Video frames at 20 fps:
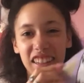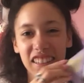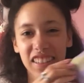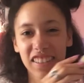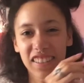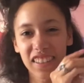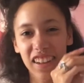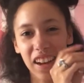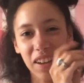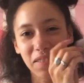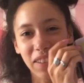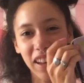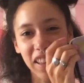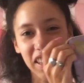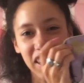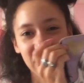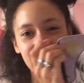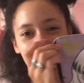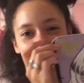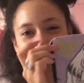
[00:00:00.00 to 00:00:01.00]
note, I bought
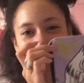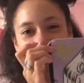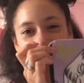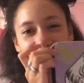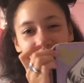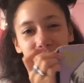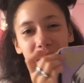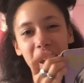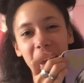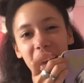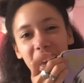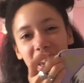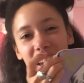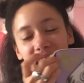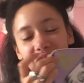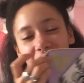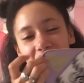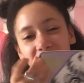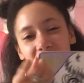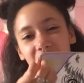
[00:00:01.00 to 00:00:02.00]
this while I was in
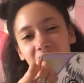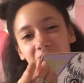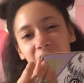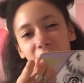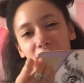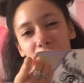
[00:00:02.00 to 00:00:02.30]
Japan at